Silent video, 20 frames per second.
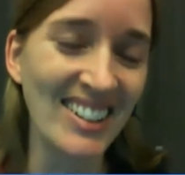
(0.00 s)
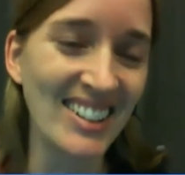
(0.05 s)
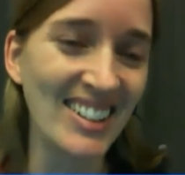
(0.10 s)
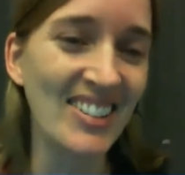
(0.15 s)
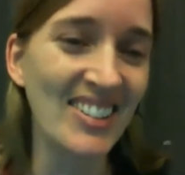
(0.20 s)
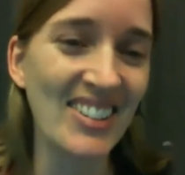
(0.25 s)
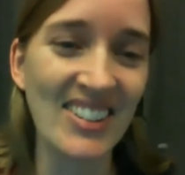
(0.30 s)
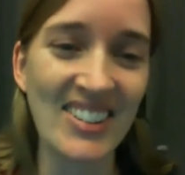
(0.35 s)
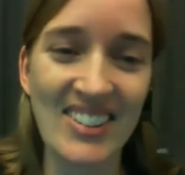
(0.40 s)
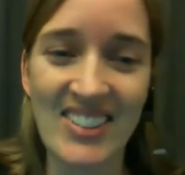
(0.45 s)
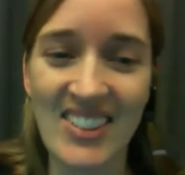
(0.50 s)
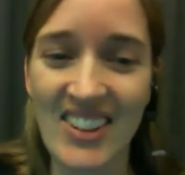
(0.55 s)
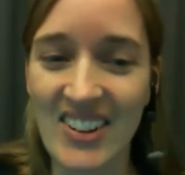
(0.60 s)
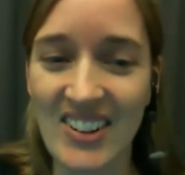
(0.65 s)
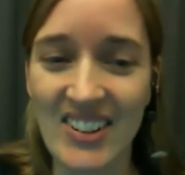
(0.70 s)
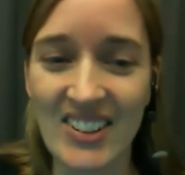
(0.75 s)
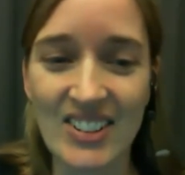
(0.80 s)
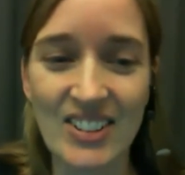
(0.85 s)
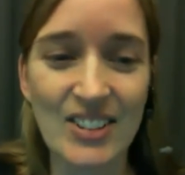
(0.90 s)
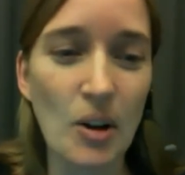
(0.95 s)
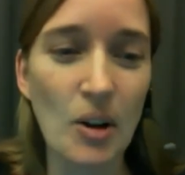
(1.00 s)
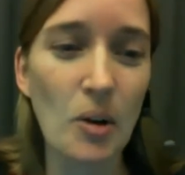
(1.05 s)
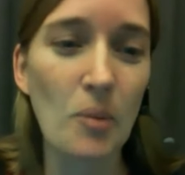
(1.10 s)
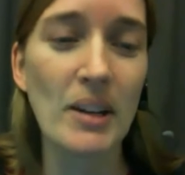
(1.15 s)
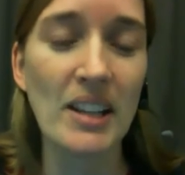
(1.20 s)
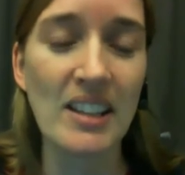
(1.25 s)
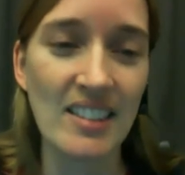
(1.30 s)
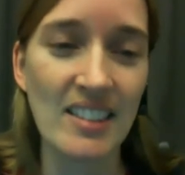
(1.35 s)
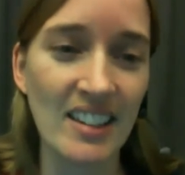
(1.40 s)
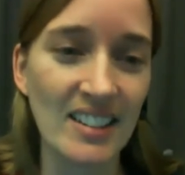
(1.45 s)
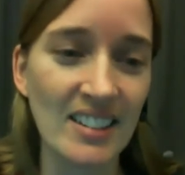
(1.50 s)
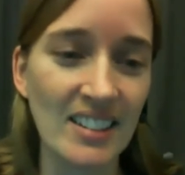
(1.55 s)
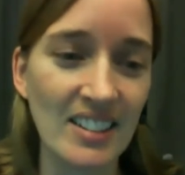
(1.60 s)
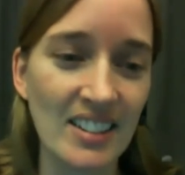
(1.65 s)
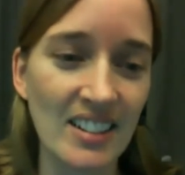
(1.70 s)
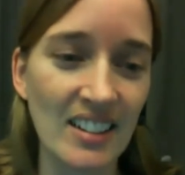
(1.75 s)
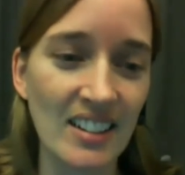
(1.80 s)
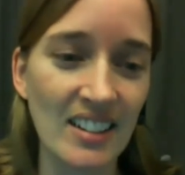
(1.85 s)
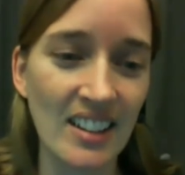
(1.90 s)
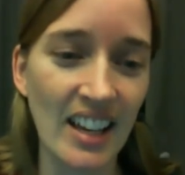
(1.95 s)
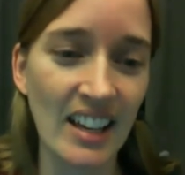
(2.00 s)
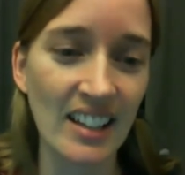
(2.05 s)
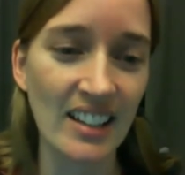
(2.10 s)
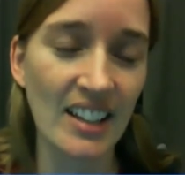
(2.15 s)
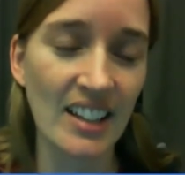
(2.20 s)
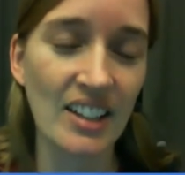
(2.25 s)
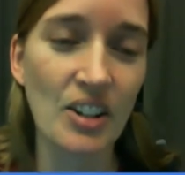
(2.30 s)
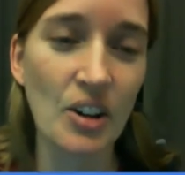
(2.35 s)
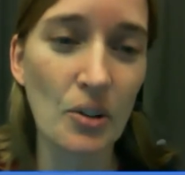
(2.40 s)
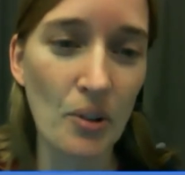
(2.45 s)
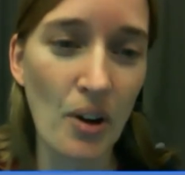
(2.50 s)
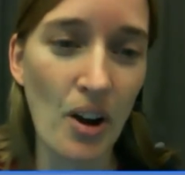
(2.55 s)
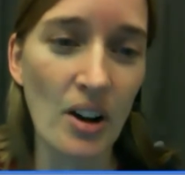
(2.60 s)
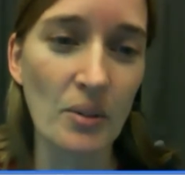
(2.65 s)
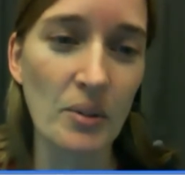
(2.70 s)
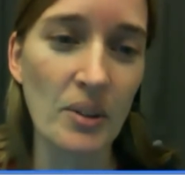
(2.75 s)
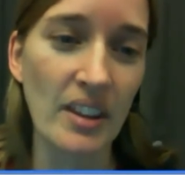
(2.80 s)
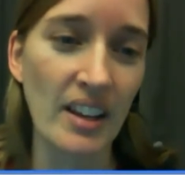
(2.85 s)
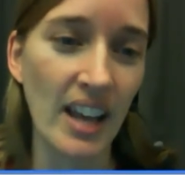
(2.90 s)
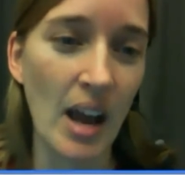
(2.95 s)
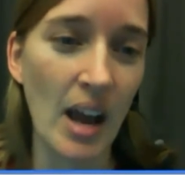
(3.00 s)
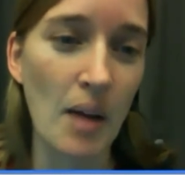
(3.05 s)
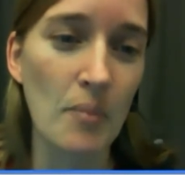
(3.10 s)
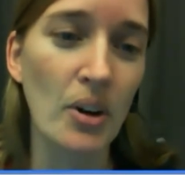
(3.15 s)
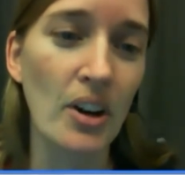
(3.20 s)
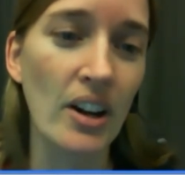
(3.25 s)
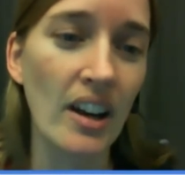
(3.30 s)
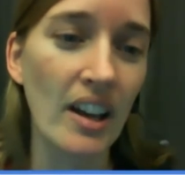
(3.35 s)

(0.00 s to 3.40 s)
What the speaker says: There are so many things that can go wrong with the camera,